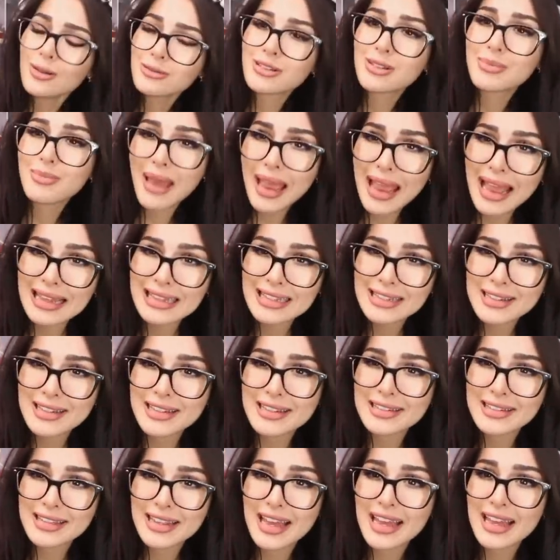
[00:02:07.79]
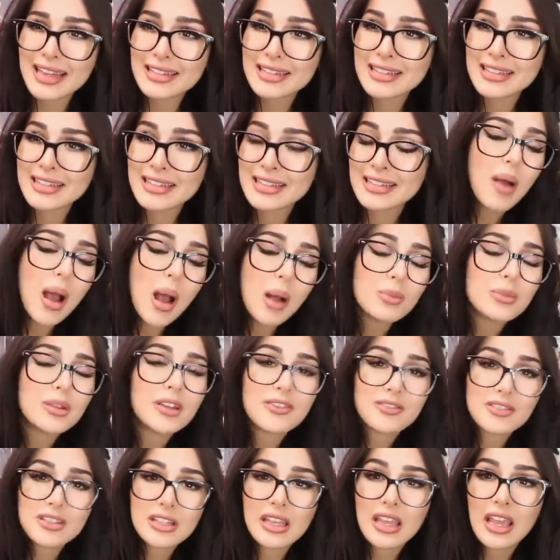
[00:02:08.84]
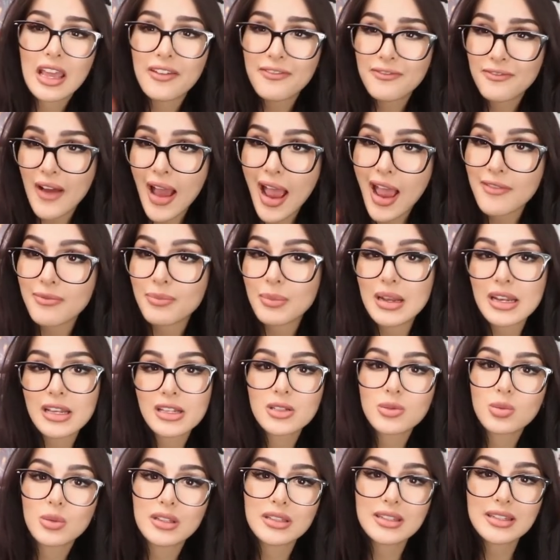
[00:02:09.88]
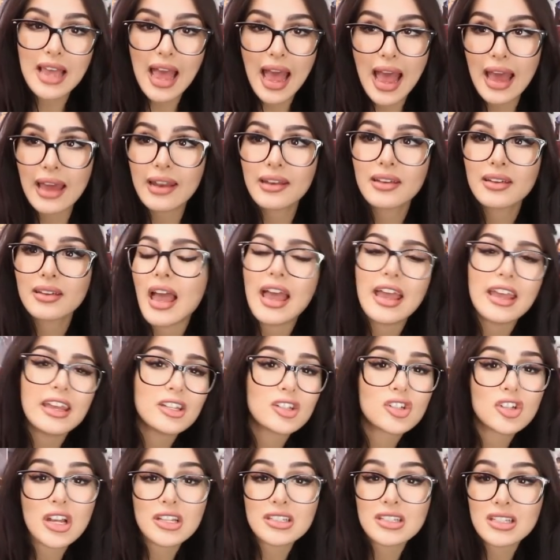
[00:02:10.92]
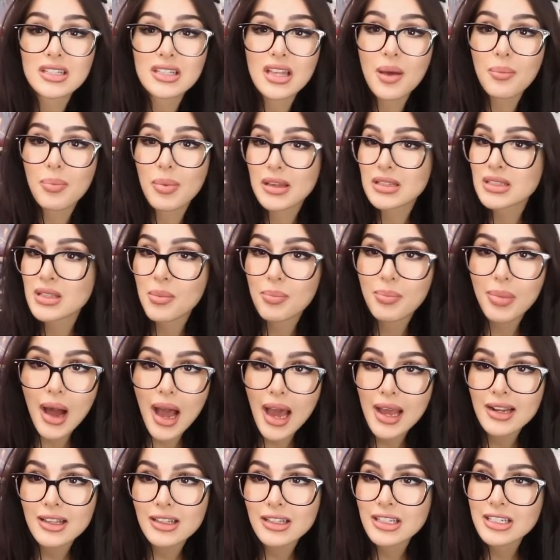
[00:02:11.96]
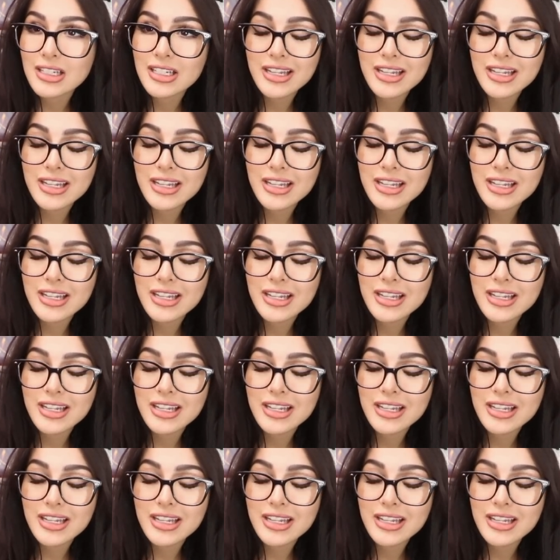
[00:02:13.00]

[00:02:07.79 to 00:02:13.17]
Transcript: Whose man's is this? Mom leaves the kid five minutes with dad, and he dresses up as a bottle of